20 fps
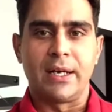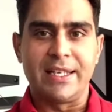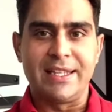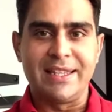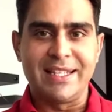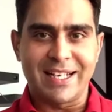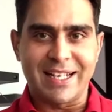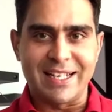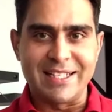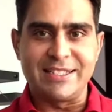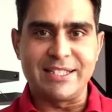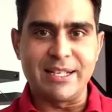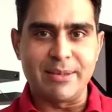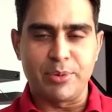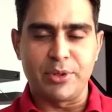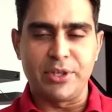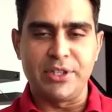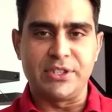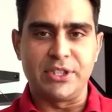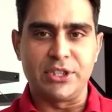In the
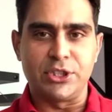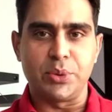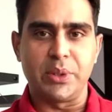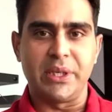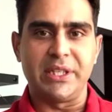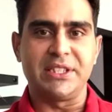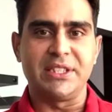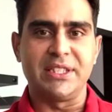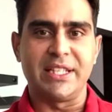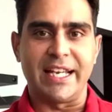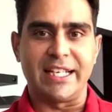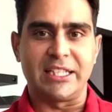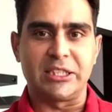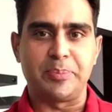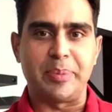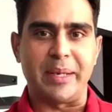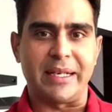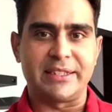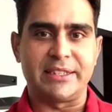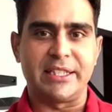contemporary situation, the
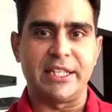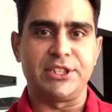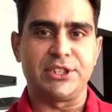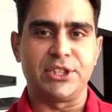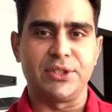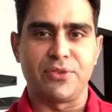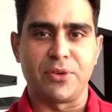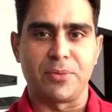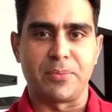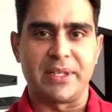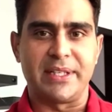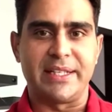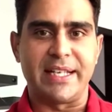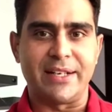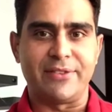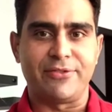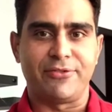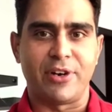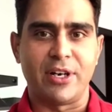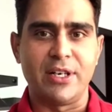expectation from a
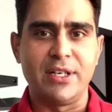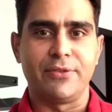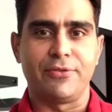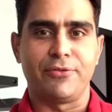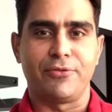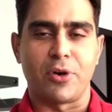debt fund,